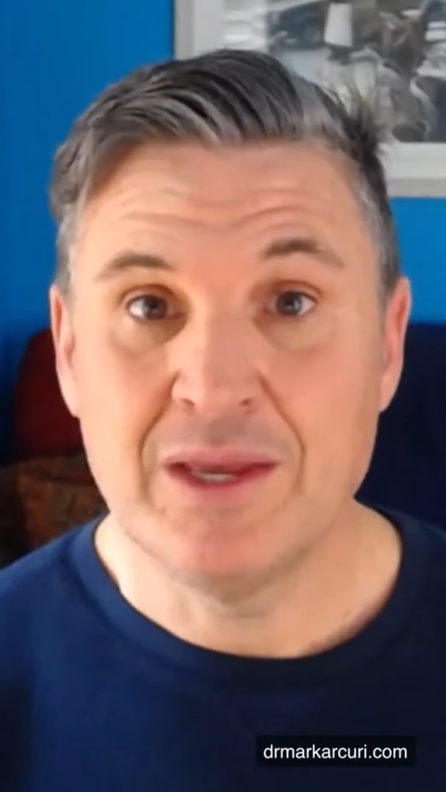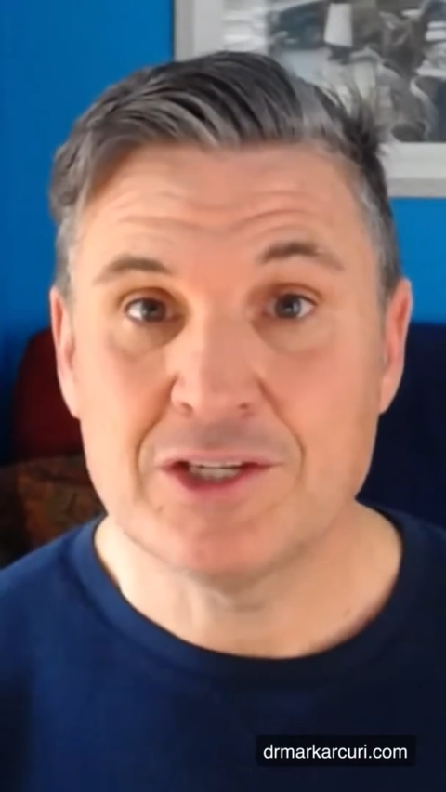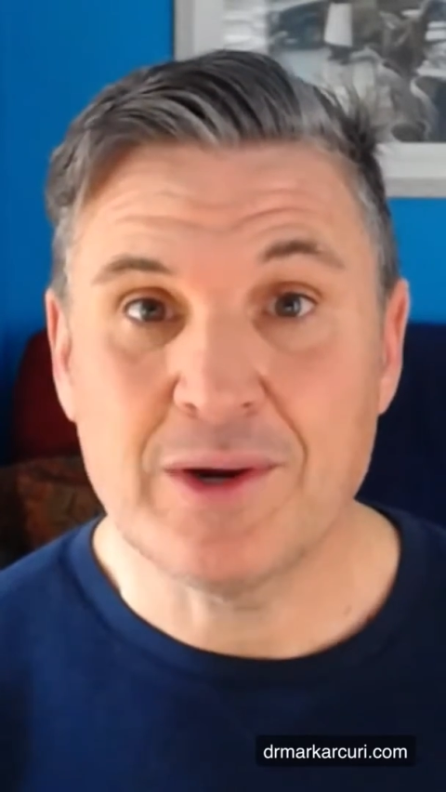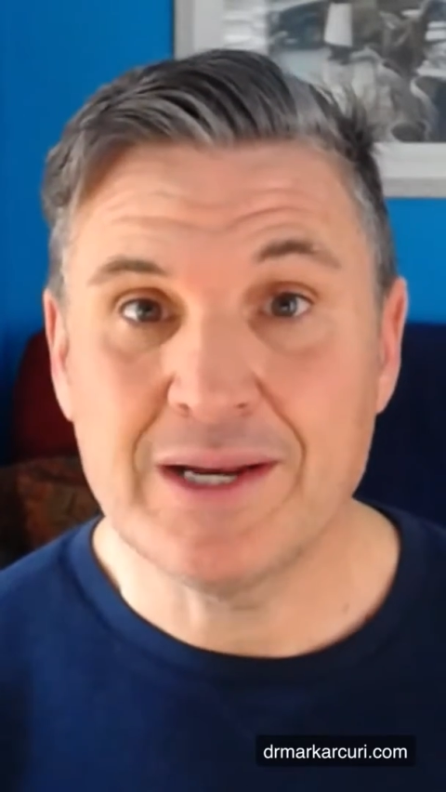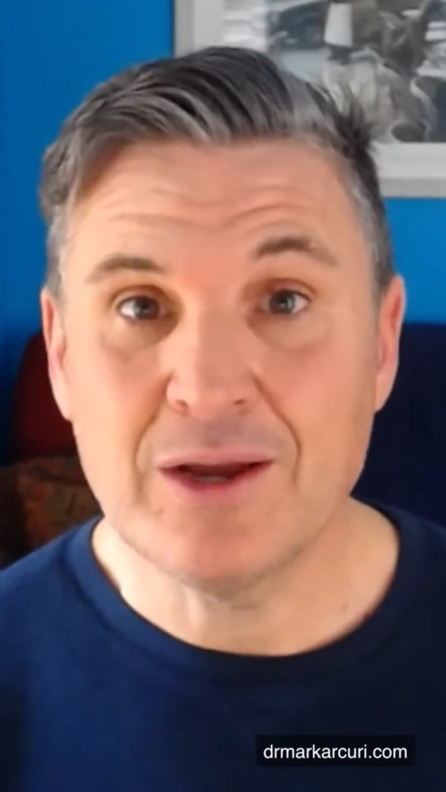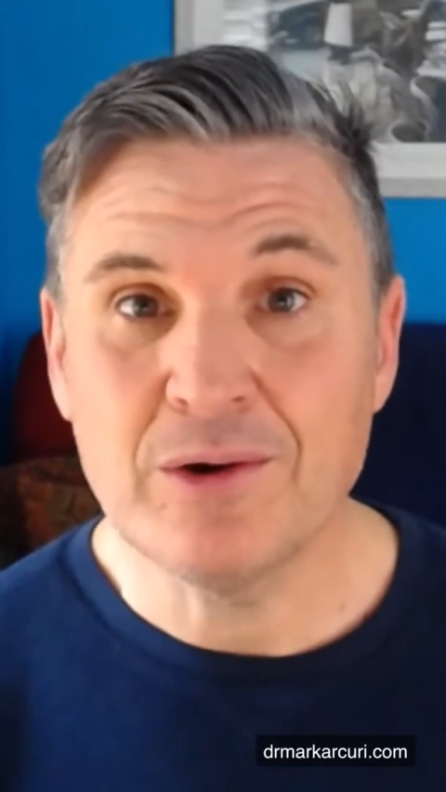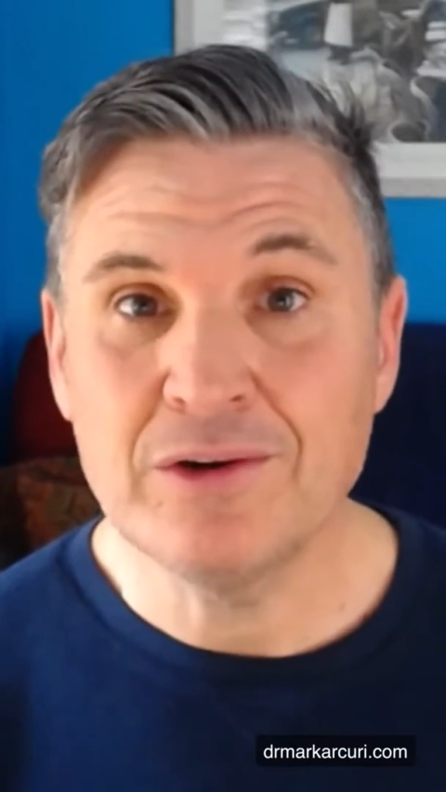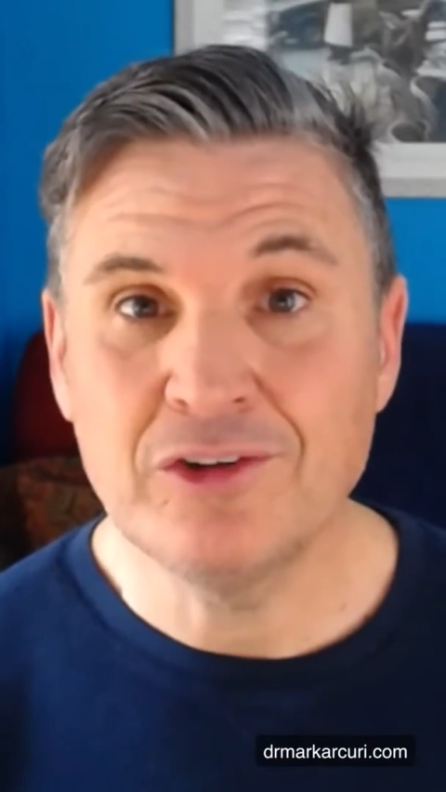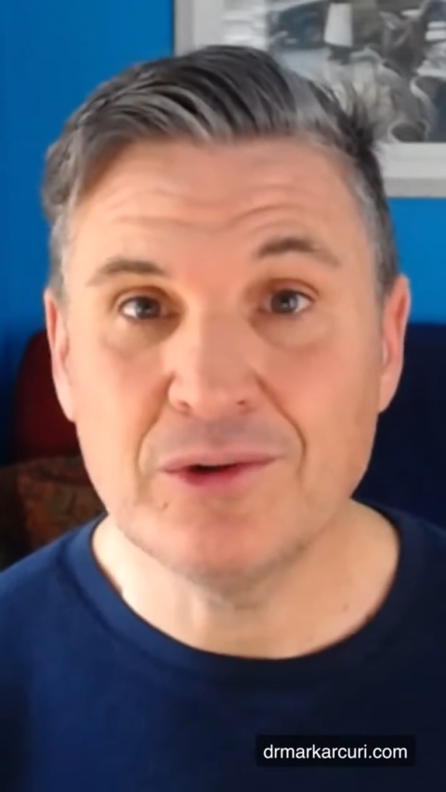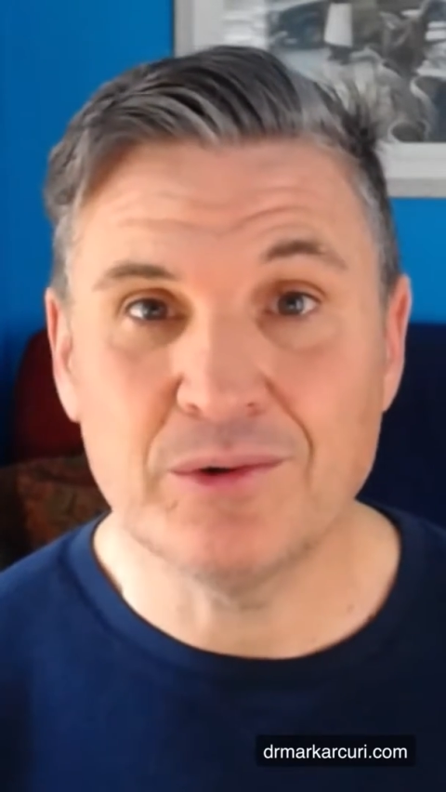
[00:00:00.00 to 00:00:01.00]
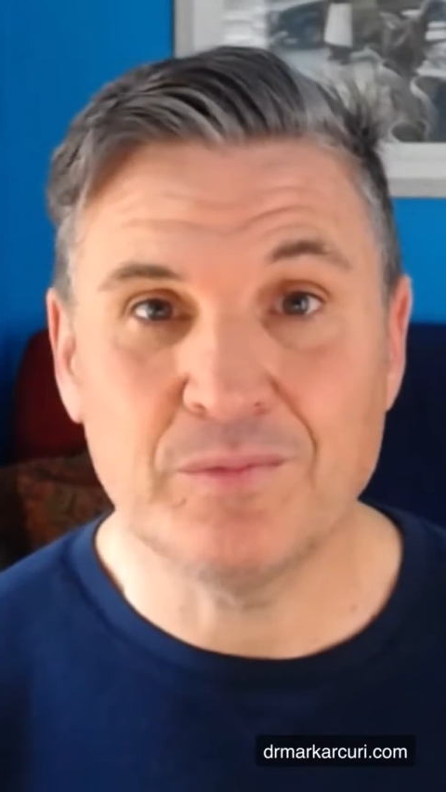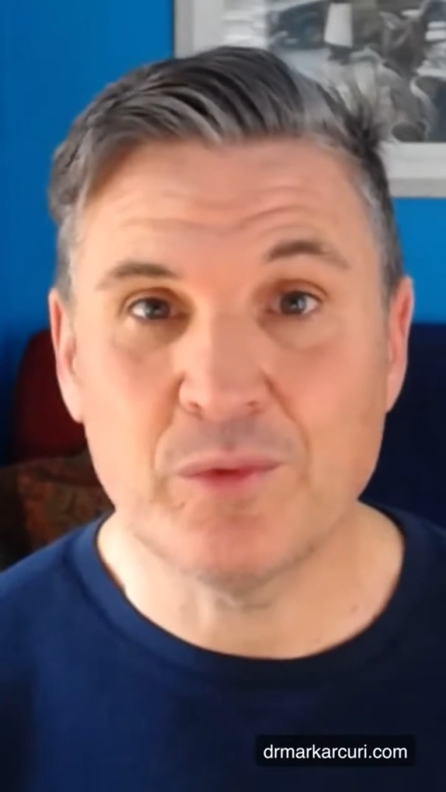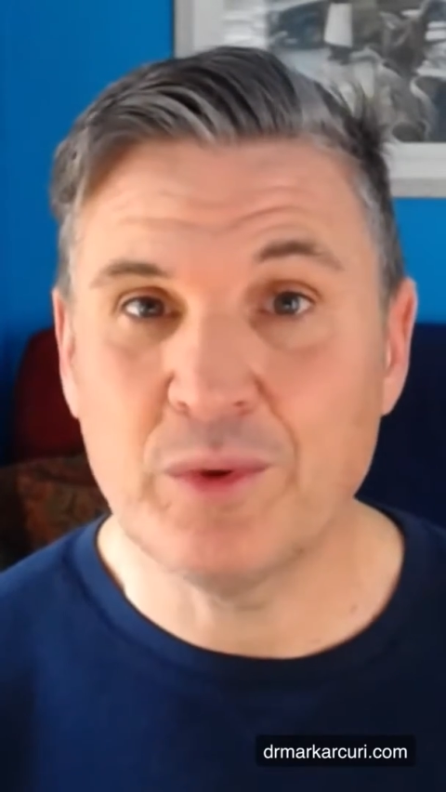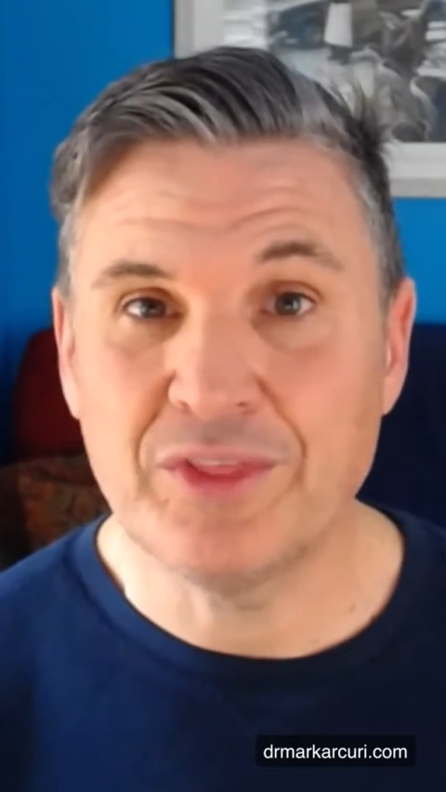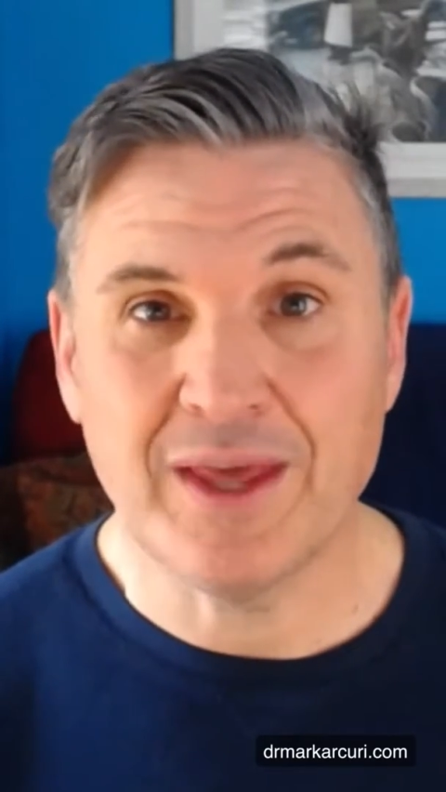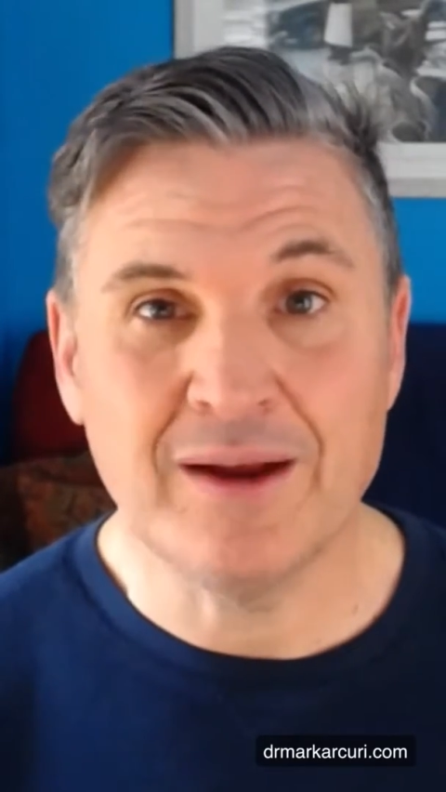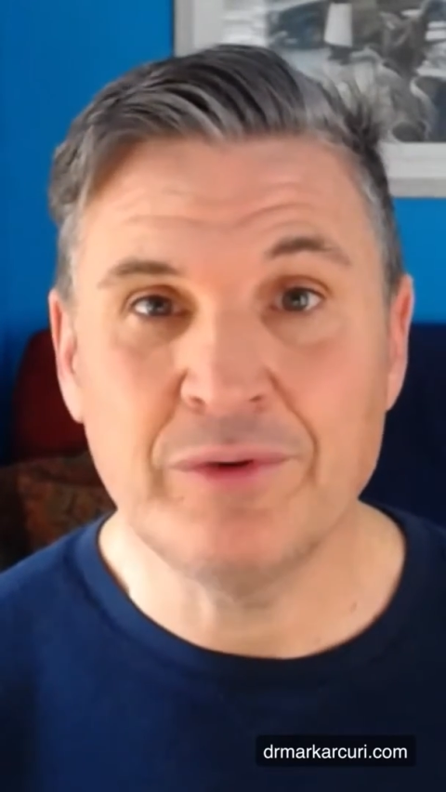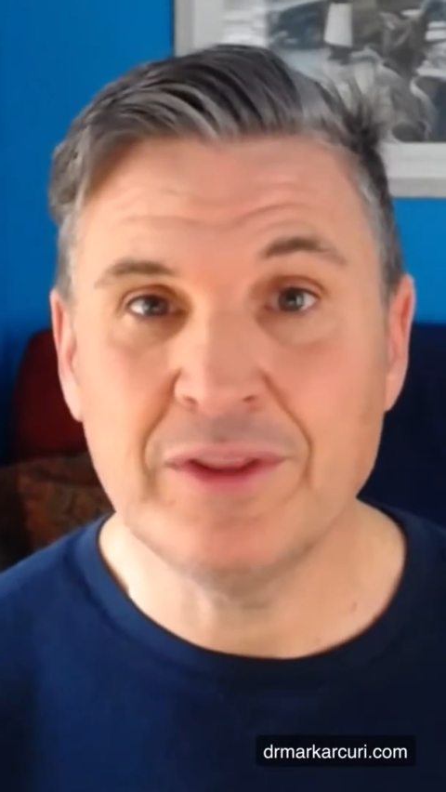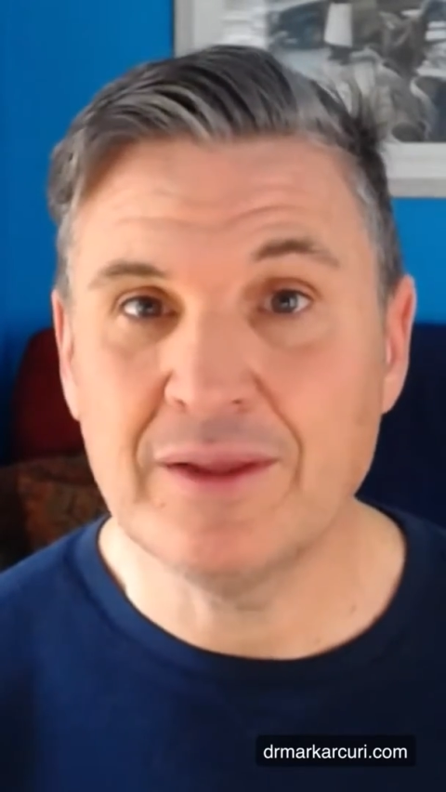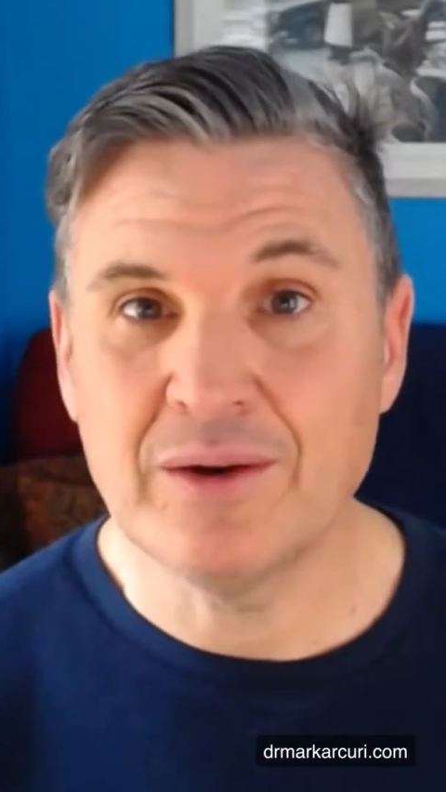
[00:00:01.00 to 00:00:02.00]
So I encourage you, with
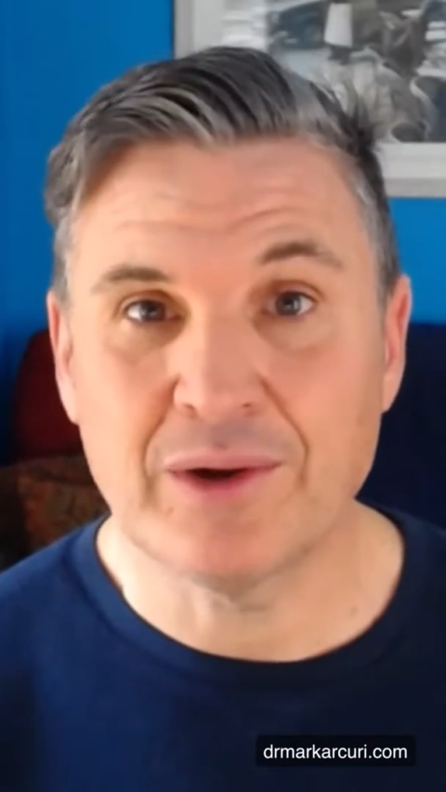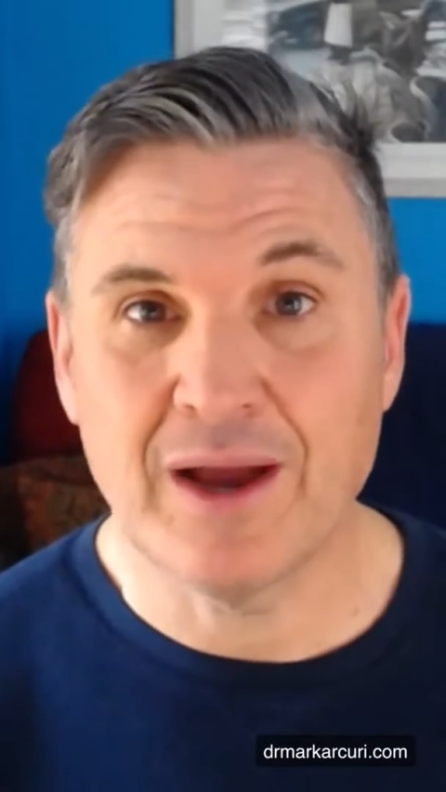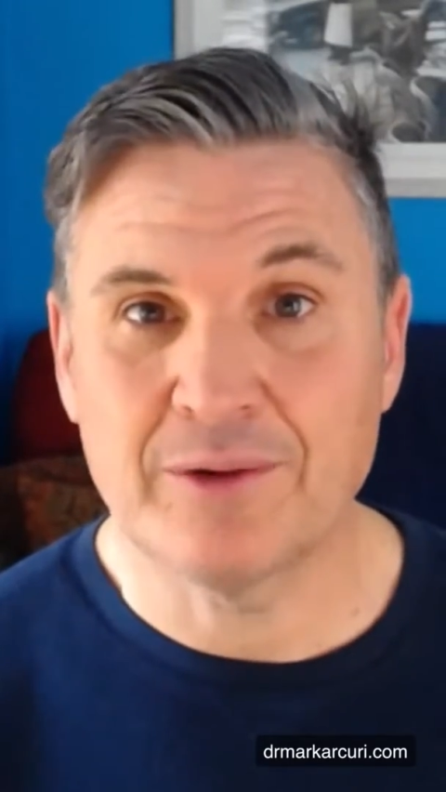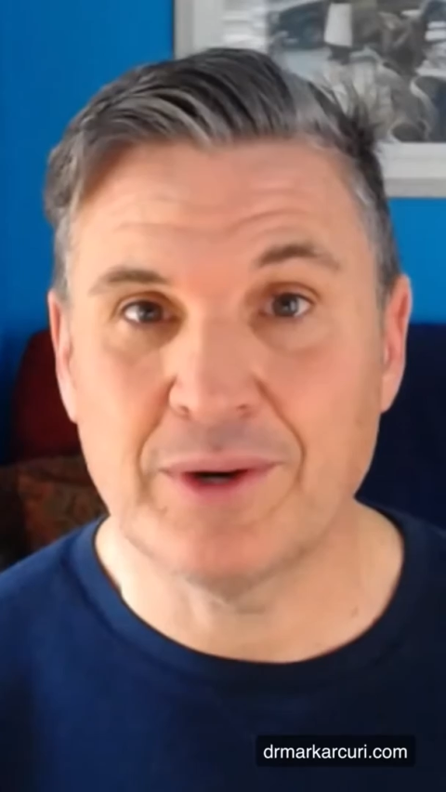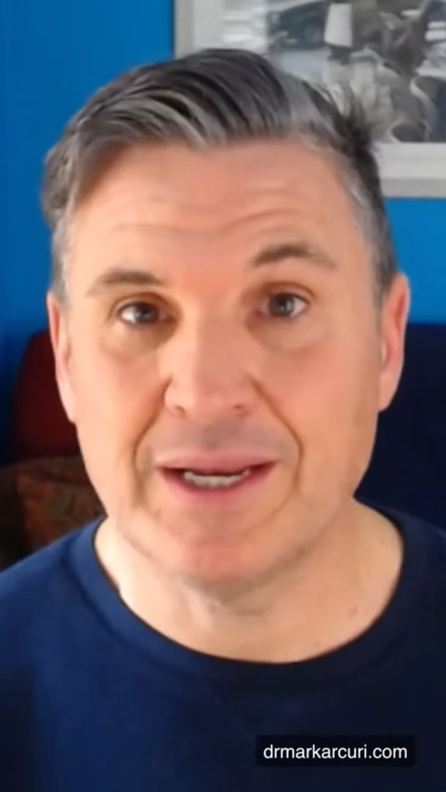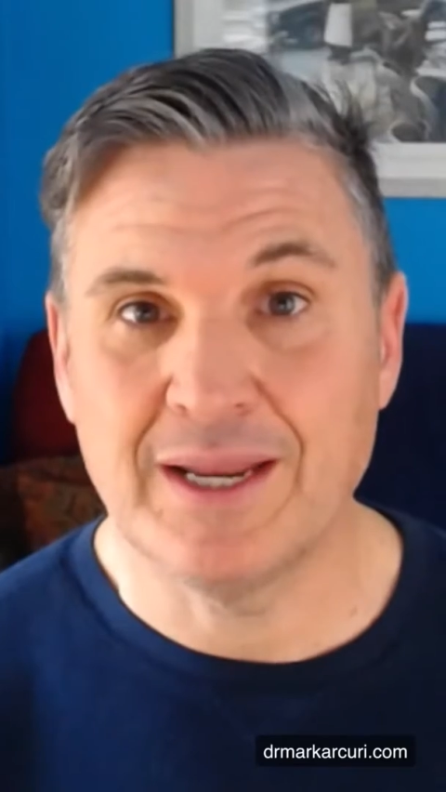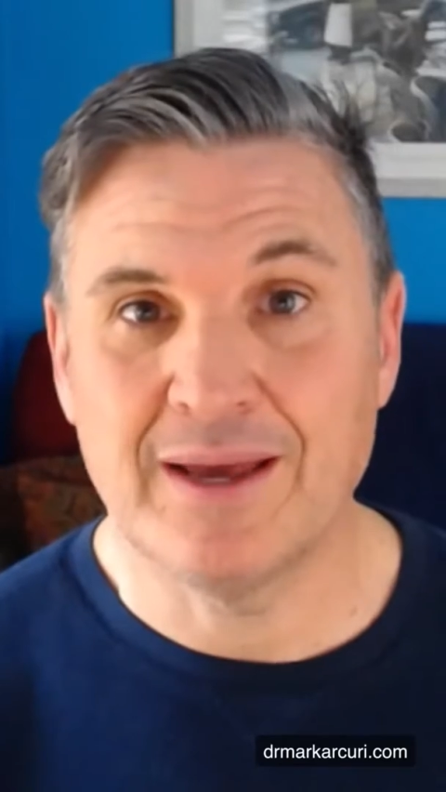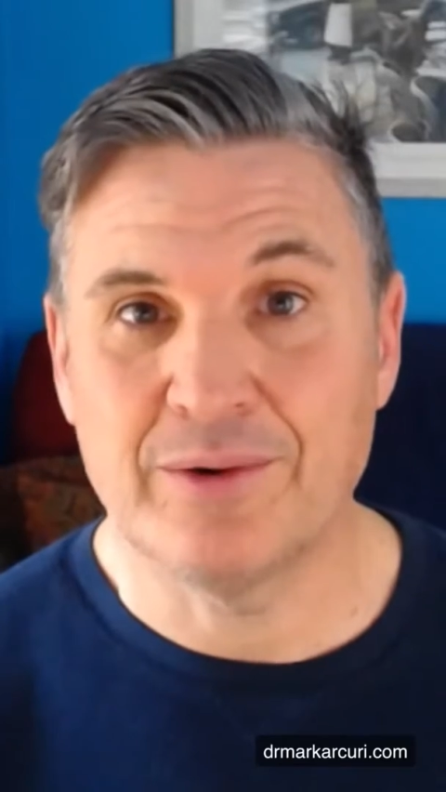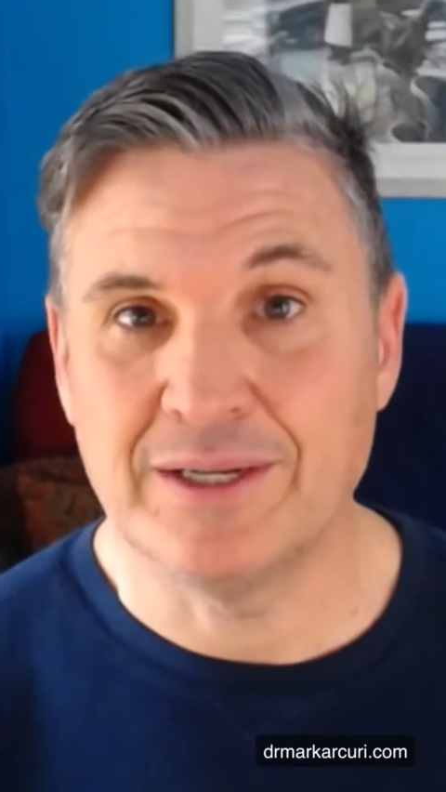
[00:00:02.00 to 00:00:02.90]
everything going on right now,